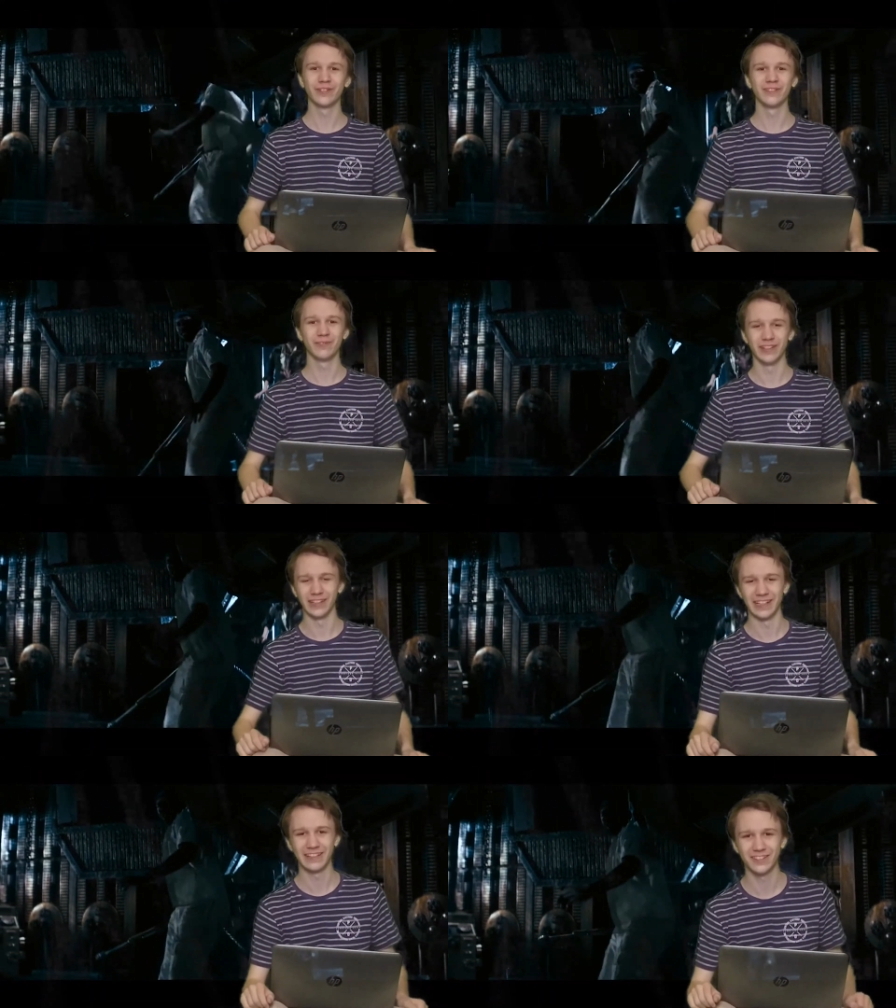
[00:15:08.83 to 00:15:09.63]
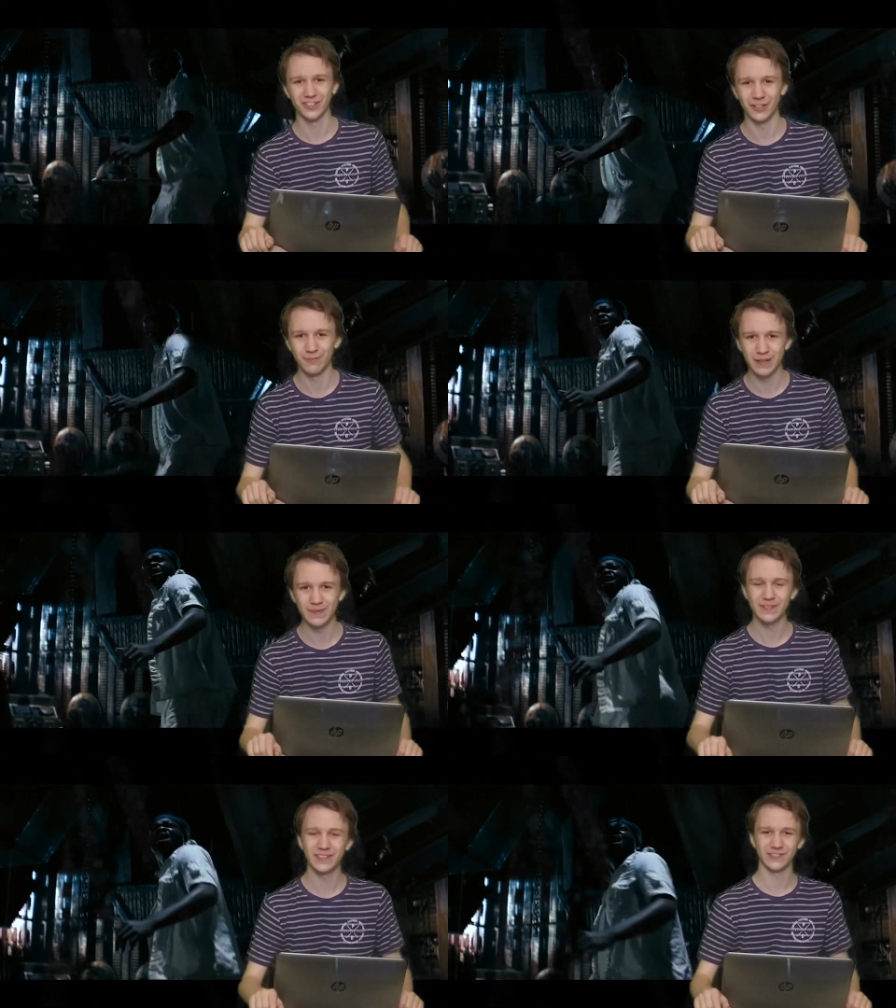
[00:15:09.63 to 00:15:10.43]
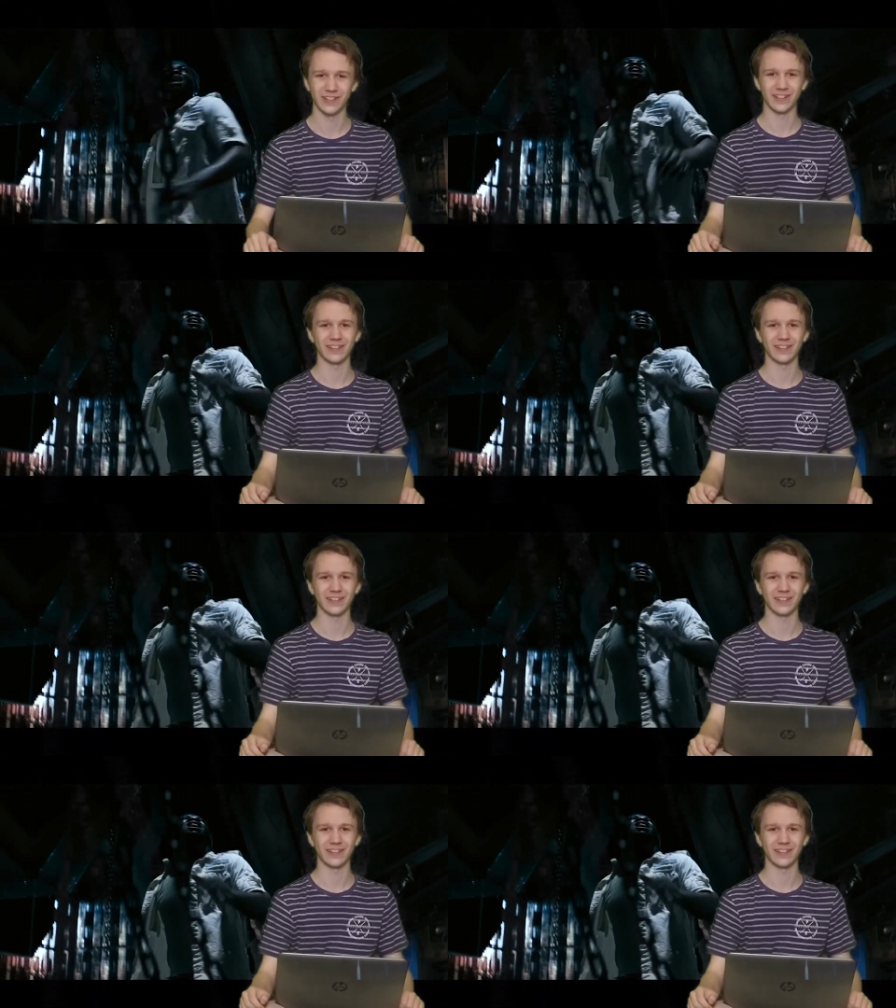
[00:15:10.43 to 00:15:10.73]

with legs shooting people. It's fucking.